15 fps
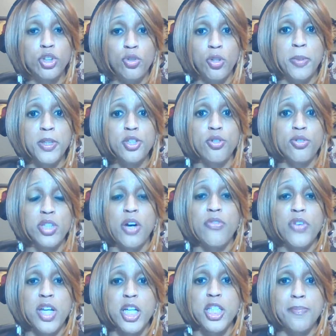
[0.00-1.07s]
you to put yourself
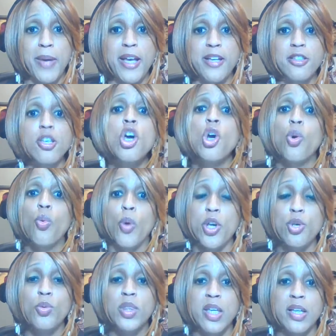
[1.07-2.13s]
in a space where
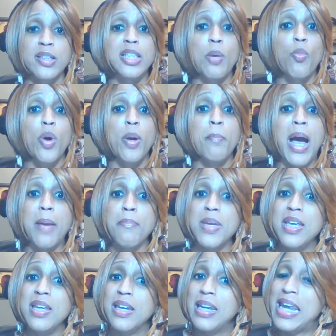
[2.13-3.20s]
you think someone might
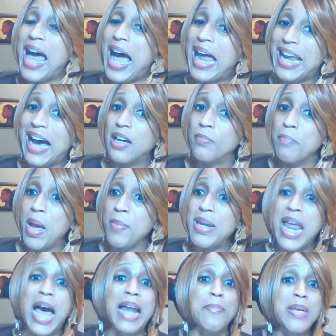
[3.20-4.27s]
be not, maybe
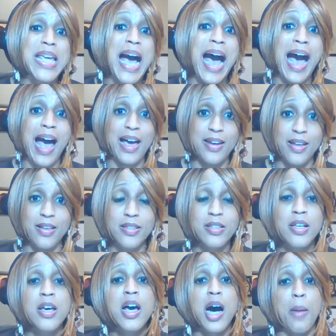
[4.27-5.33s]
not be honest
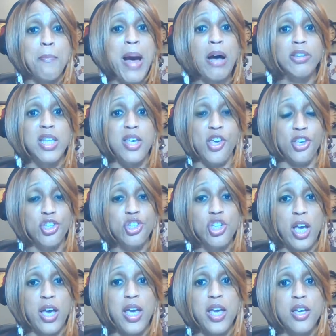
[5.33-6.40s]
about the
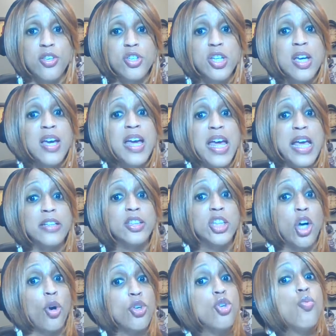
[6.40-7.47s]
exchange. And
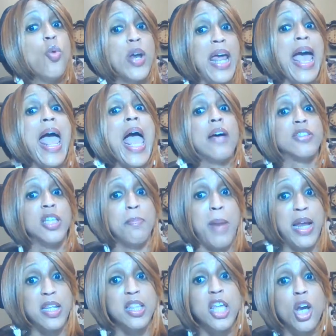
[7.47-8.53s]
so you want to have
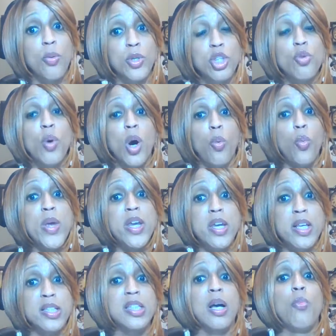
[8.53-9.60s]
somebody there with you, a
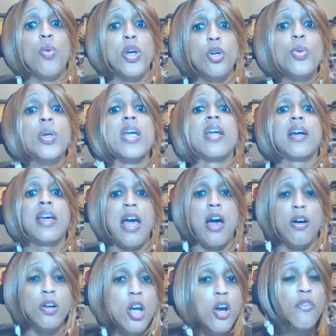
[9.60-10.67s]
witness, someone who can
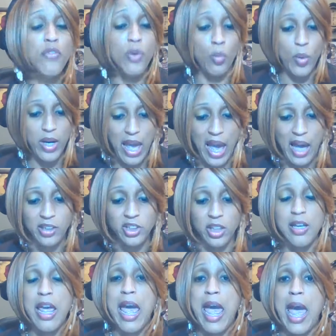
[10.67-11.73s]
account for what actually
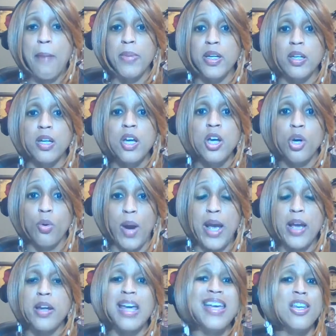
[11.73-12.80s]
happened,
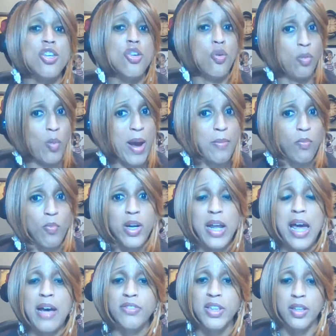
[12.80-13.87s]
right? And you might want to
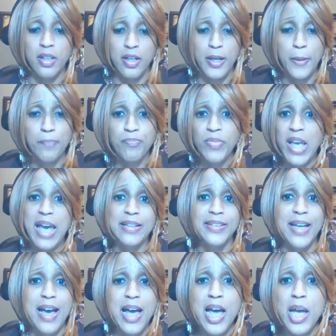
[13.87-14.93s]
have to, at
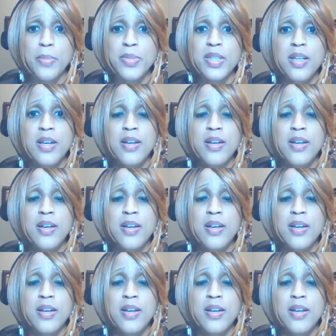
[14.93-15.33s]
times,